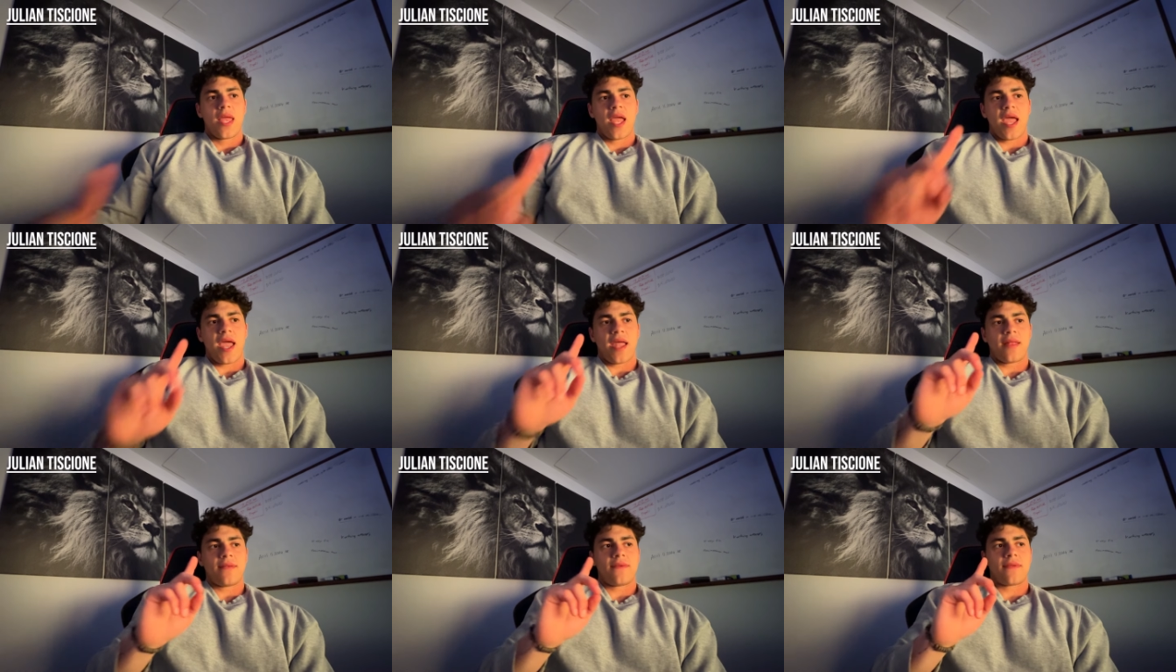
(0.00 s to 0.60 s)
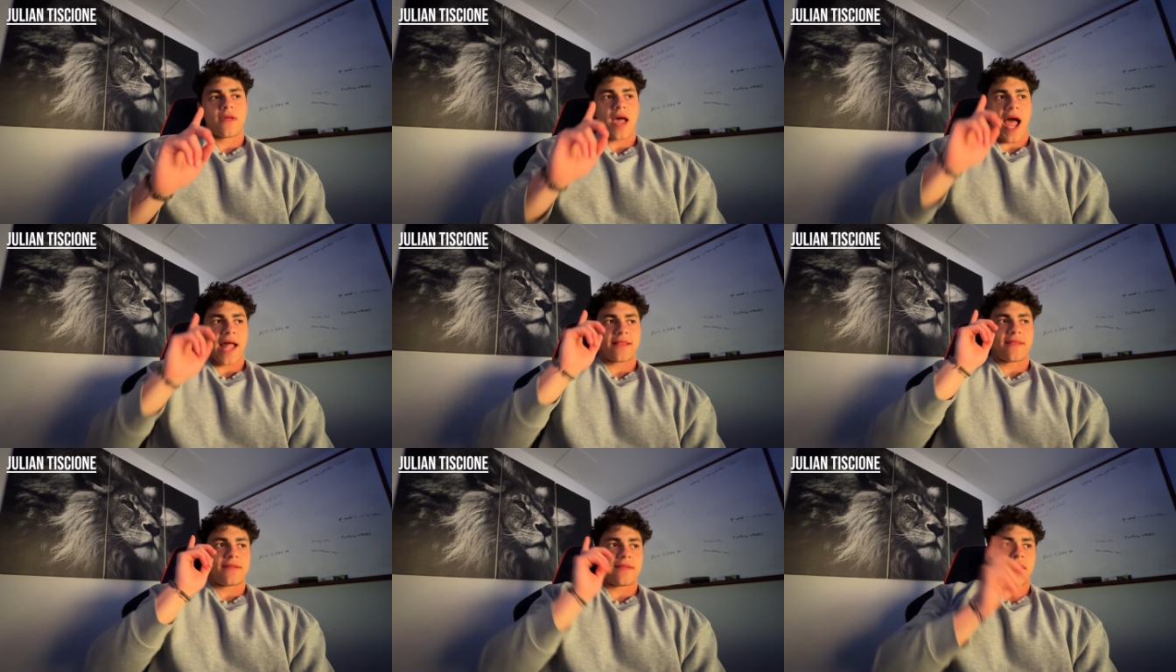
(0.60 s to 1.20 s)
And
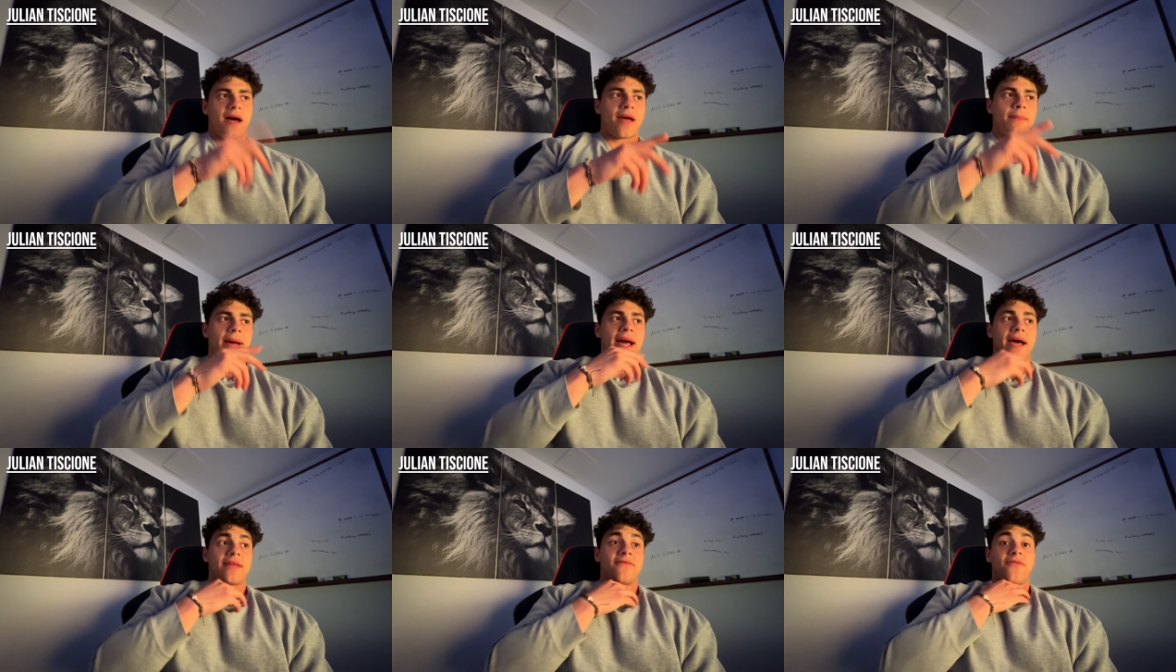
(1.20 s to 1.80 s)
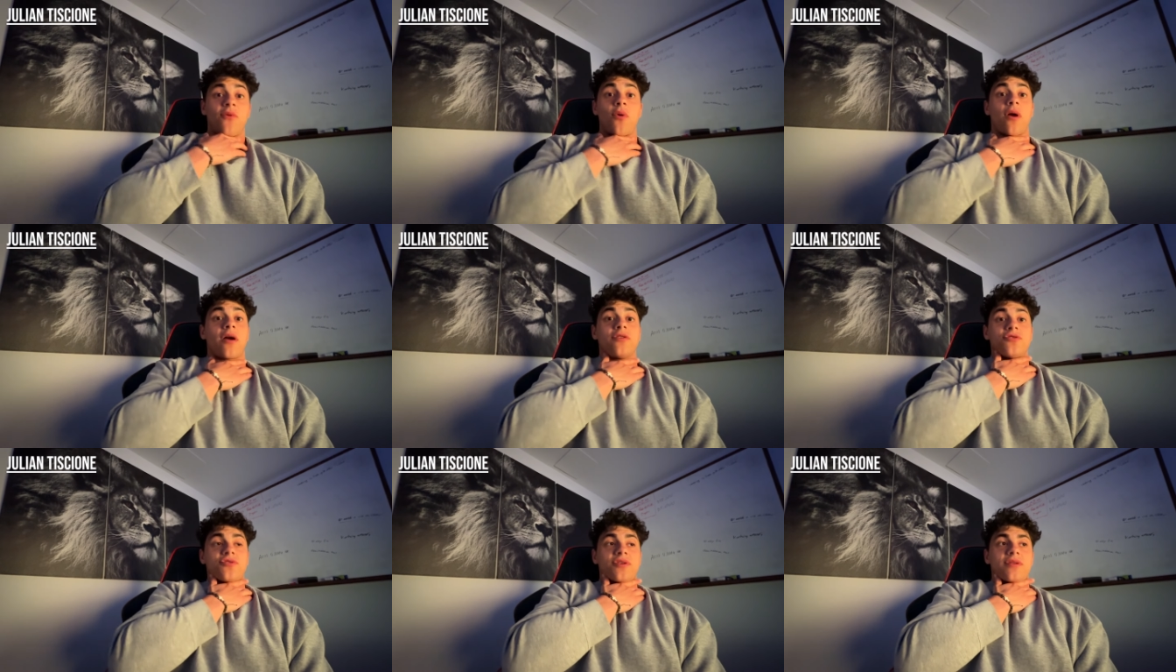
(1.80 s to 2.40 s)
at the time, I had
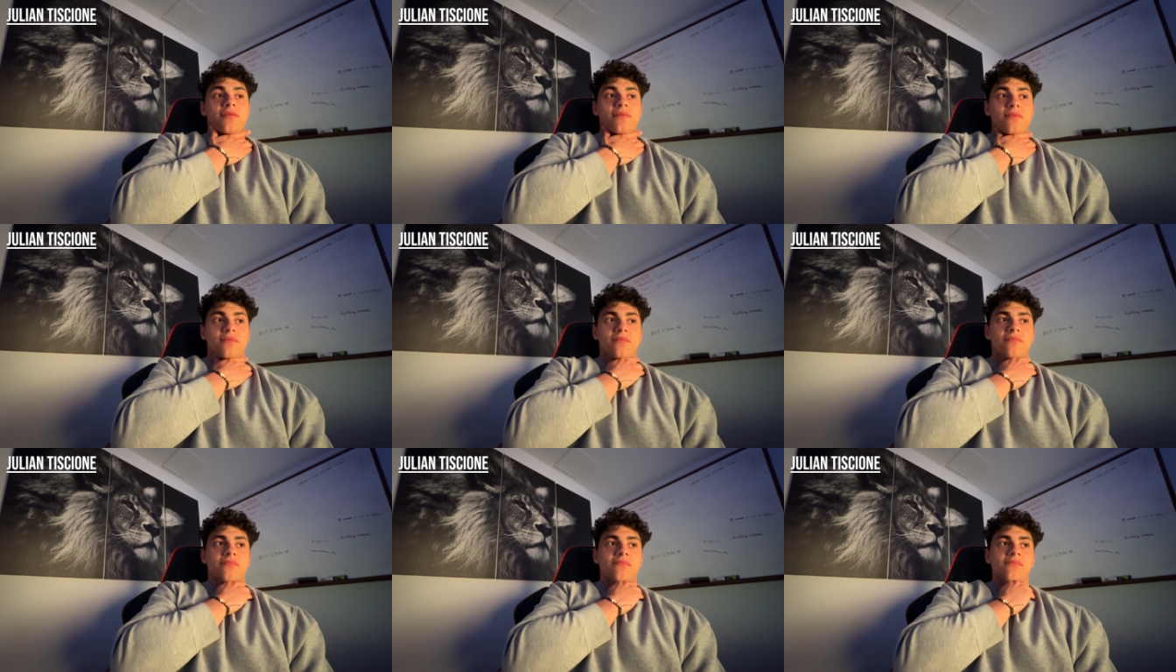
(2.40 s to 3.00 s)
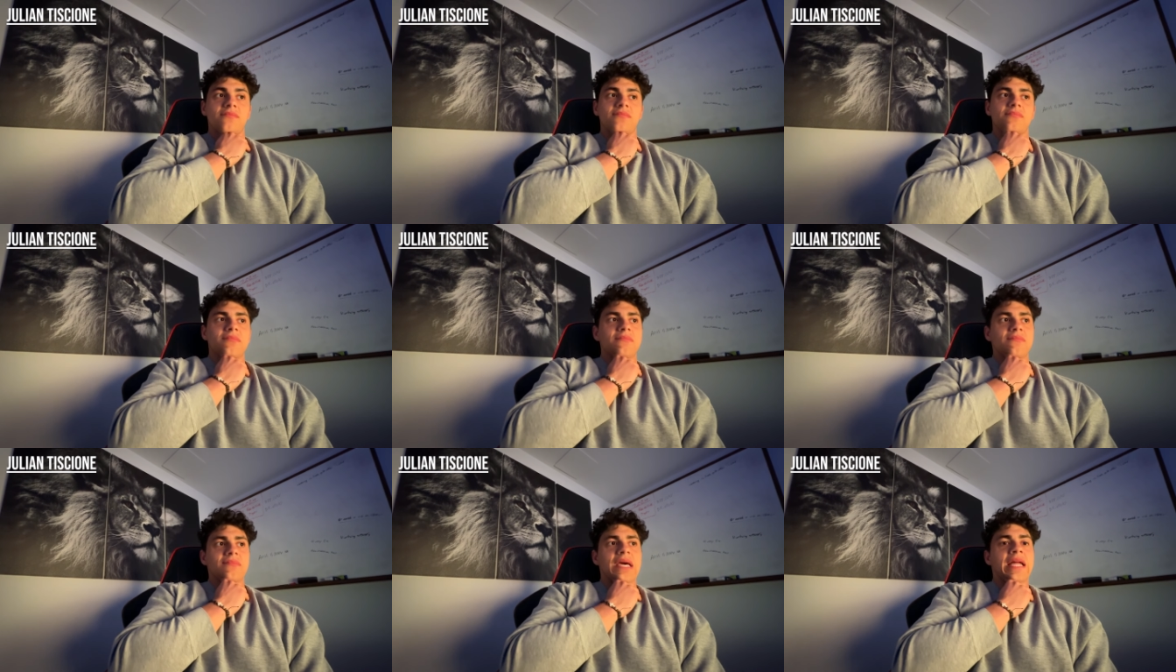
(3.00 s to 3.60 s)
400.
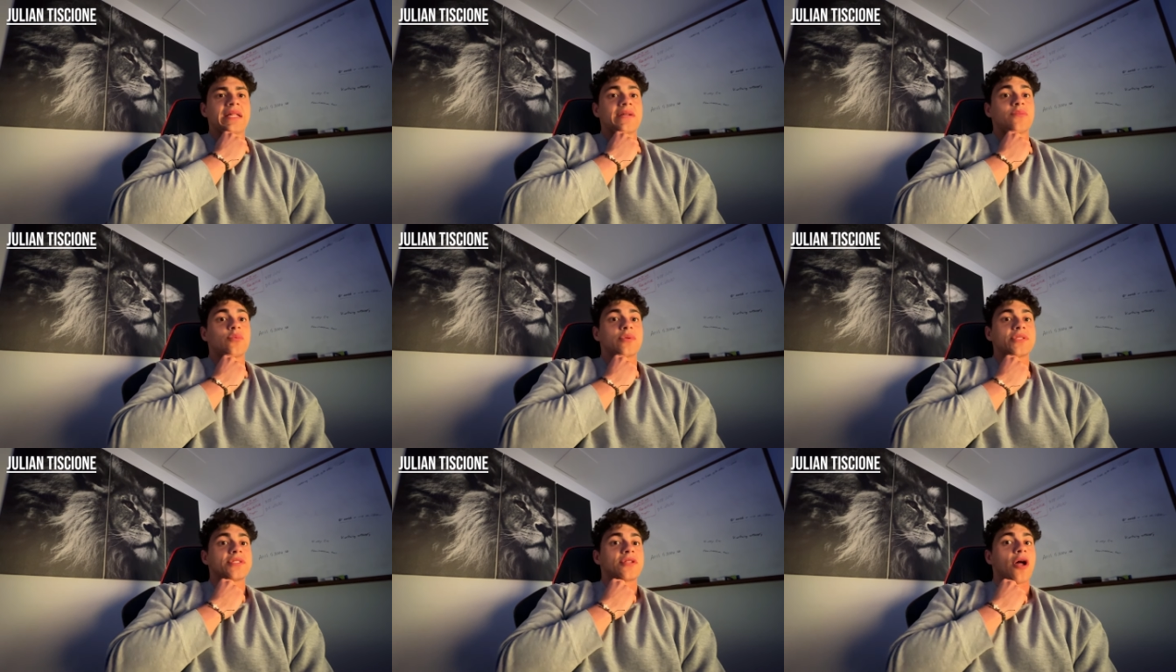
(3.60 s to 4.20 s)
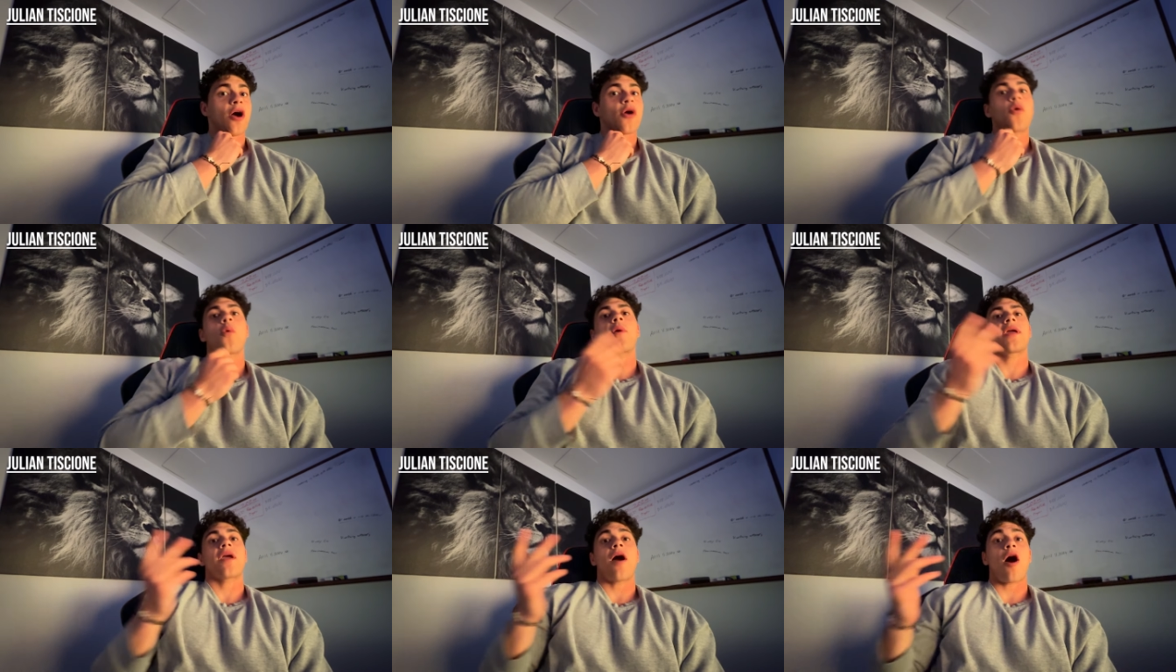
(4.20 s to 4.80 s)
And it was not
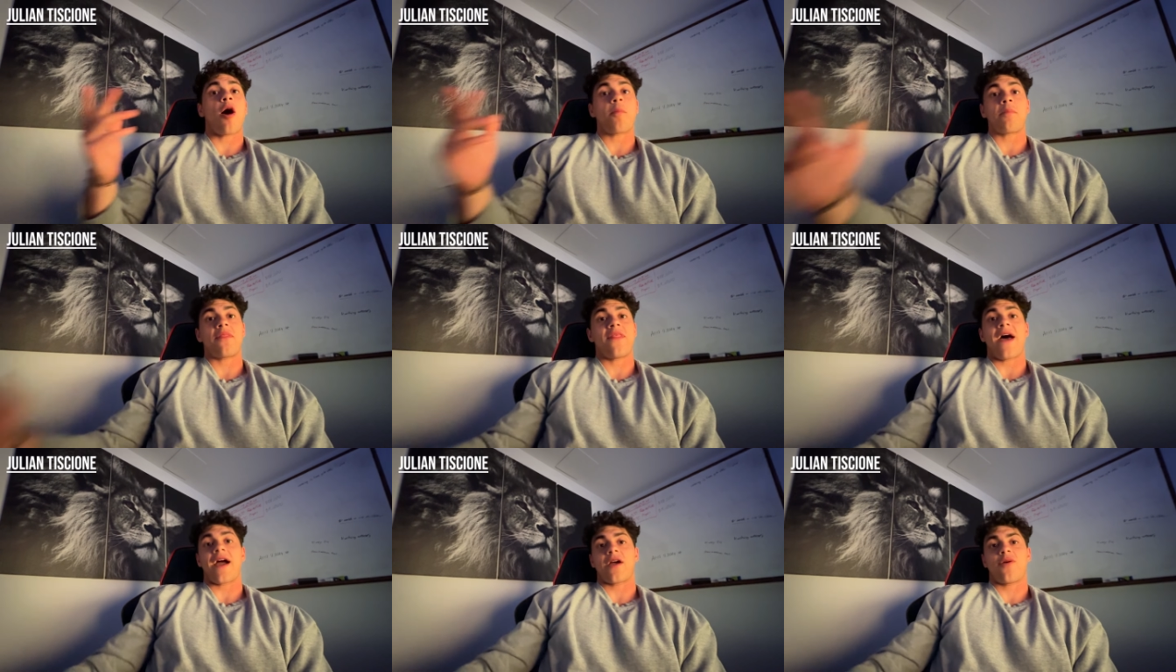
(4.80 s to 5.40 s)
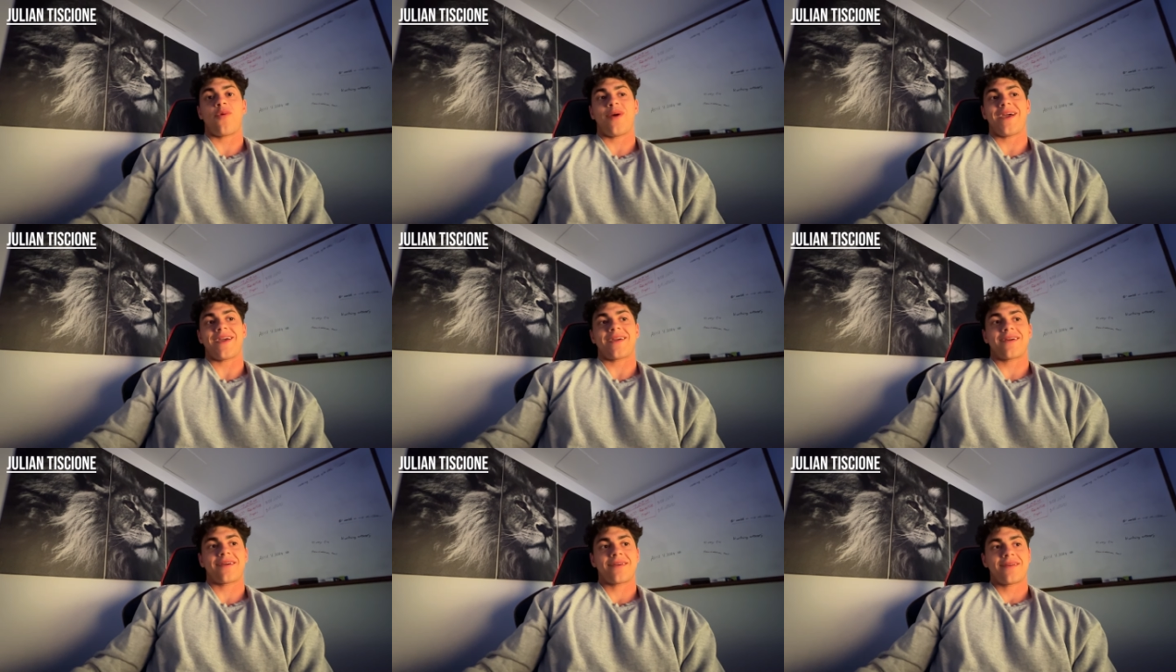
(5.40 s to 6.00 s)
going up that quick.